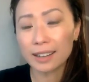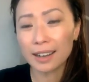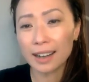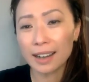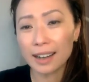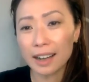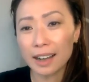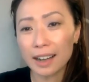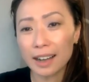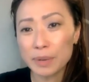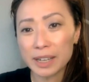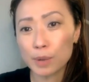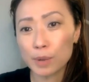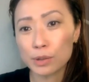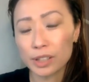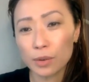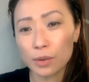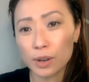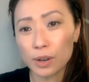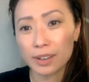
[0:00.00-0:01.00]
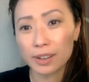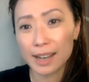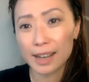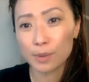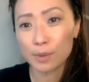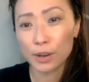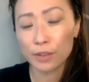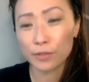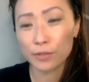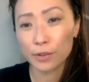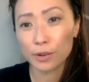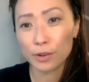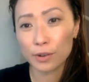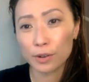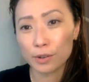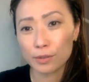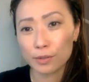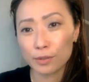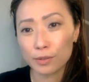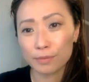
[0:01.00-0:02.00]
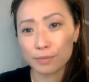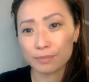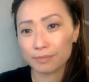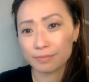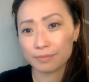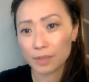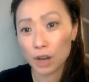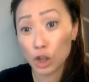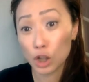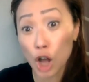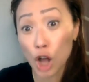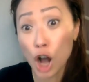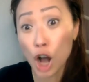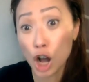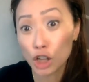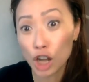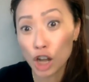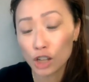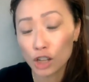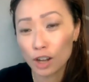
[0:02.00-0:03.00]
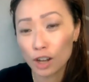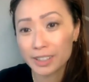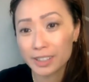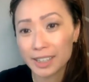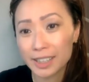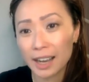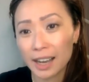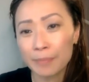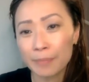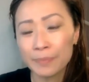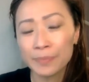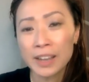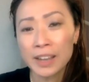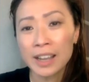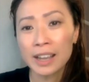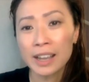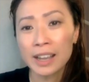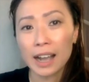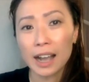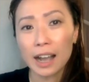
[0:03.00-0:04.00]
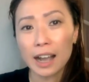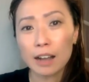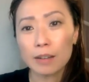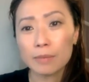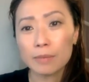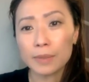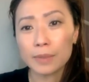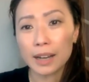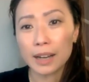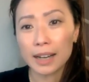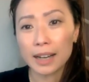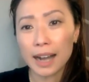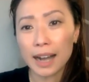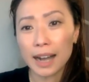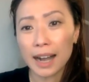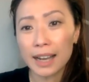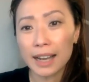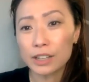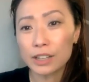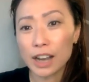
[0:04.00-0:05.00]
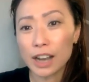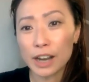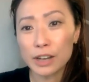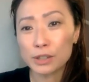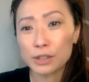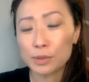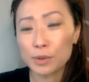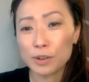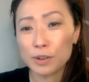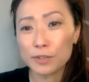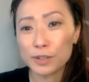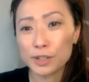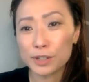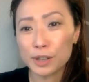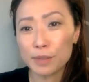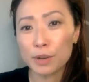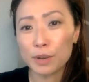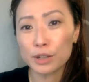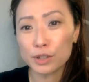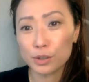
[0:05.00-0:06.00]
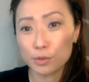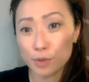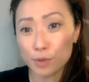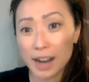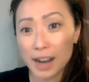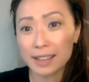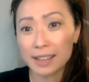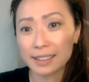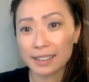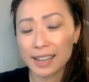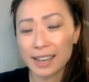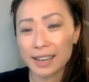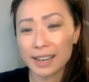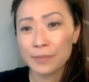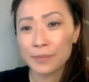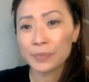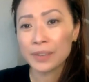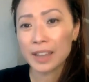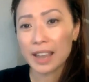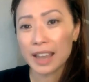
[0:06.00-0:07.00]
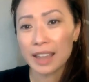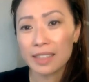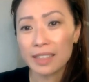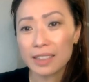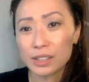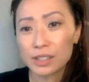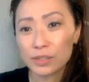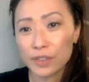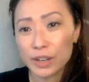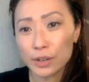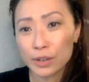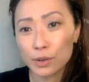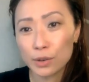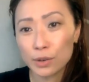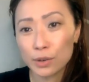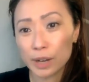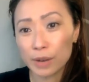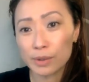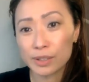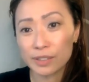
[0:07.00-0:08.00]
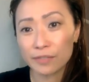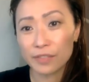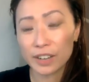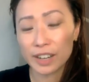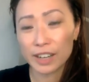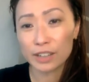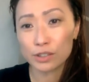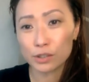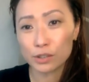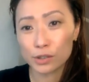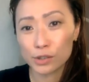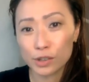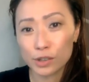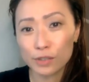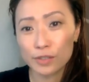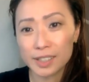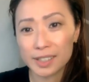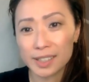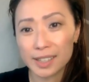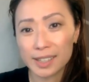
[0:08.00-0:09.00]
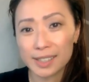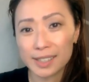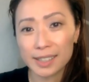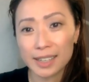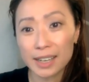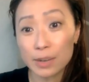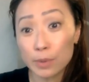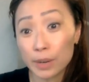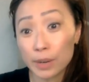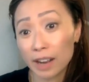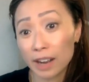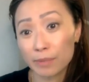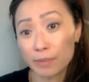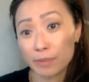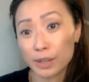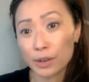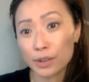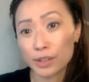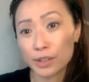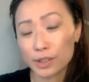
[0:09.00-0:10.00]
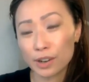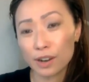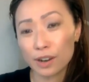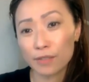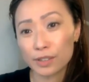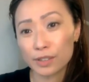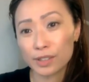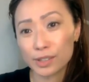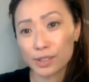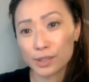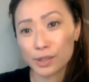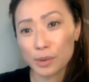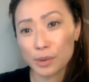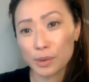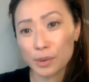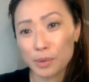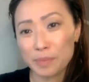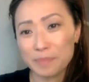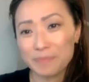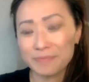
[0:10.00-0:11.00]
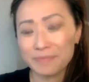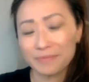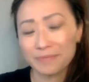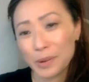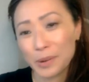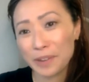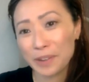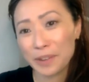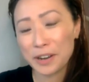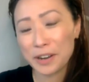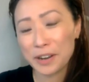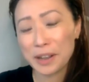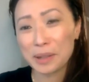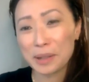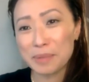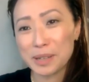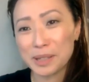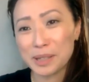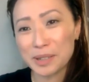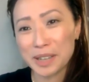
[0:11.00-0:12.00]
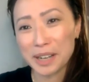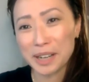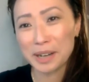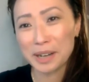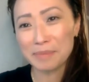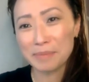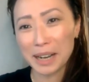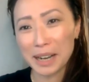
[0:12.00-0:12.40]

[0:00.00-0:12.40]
I've been exposed to the oil and gas market for a long, long, long time, mm-hmm. um, I, I used to work for someone directly in this field when I was in financial services, and he would have me go to these conferences. So quite frankly be so dumb.